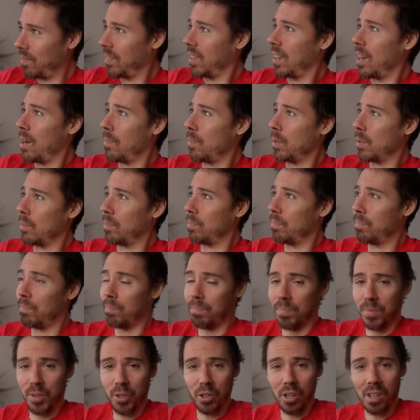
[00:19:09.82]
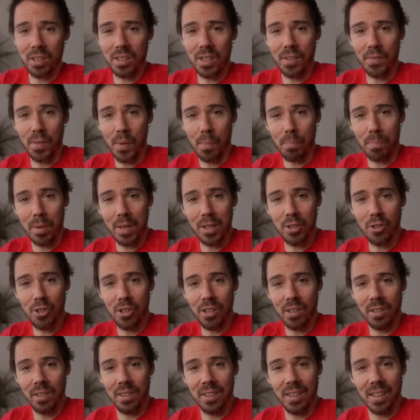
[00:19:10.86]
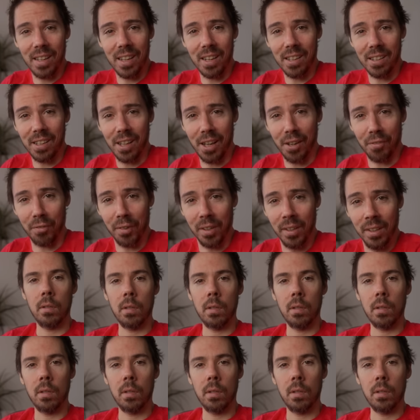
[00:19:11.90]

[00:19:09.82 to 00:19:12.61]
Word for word: Couple shots of a pigeon? Get a life.